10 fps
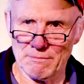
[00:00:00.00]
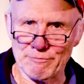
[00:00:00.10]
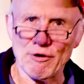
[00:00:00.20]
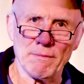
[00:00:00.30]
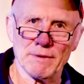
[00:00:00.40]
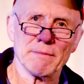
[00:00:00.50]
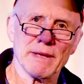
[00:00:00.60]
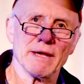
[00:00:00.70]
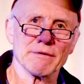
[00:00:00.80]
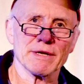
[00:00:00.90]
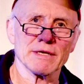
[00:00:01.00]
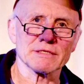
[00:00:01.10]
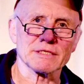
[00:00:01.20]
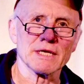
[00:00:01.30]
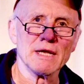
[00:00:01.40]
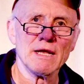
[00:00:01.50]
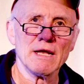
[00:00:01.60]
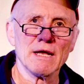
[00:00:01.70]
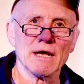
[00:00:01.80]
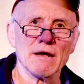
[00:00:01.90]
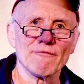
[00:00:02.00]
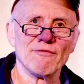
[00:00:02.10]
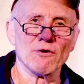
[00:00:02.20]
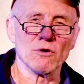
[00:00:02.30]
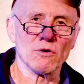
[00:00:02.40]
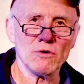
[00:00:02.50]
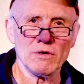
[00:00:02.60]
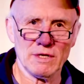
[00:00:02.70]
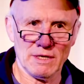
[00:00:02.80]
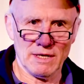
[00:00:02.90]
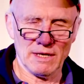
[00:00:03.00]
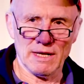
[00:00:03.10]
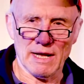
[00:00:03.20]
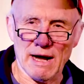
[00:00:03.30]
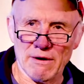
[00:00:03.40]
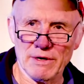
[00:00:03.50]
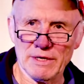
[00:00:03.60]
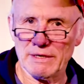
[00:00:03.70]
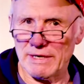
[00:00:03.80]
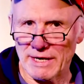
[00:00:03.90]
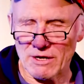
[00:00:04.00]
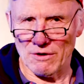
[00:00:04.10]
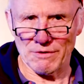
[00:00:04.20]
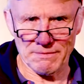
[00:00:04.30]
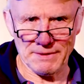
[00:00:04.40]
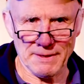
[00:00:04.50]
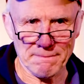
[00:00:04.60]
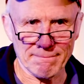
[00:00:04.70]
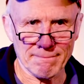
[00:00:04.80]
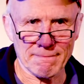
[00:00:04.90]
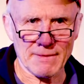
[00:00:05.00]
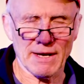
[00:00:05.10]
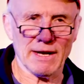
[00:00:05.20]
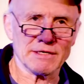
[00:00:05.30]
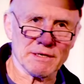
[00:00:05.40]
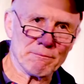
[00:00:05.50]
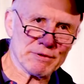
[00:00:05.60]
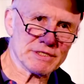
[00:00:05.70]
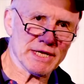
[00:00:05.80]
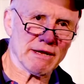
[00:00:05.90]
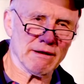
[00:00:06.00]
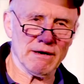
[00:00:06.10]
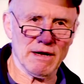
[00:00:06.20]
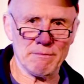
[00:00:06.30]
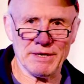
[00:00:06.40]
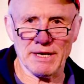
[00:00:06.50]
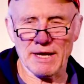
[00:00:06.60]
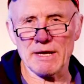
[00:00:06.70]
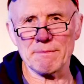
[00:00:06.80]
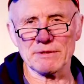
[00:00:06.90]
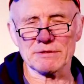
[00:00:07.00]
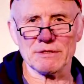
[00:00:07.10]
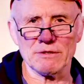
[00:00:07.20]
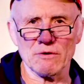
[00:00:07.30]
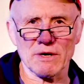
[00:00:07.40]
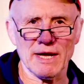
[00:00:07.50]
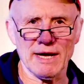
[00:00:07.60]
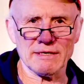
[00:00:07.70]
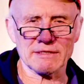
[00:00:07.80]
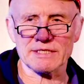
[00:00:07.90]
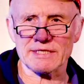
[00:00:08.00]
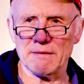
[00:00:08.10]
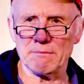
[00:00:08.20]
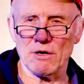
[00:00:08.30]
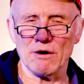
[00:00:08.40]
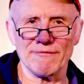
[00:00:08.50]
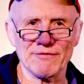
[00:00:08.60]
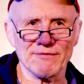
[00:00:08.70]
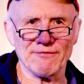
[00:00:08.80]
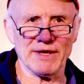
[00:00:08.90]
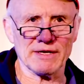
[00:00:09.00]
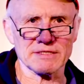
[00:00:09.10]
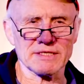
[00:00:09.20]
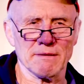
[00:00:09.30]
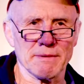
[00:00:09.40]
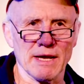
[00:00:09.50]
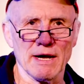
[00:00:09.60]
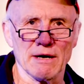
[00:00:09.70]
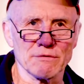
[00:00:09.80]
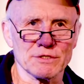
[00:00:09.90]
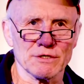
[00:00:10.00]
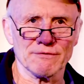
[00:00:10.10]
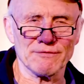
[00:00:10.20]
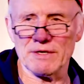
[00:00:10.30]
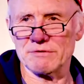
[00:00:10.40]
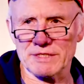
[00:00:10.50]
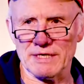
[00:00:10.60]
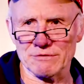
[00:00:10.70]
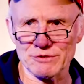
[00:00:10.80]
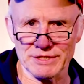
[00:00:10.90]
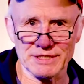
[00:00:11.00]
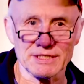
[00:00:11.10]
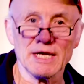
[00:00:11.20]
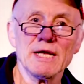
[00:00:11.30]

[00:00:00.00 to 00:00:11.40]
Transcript: problem areas for our economy, and in particular, I've been able to look at some of the figures coming out of those countries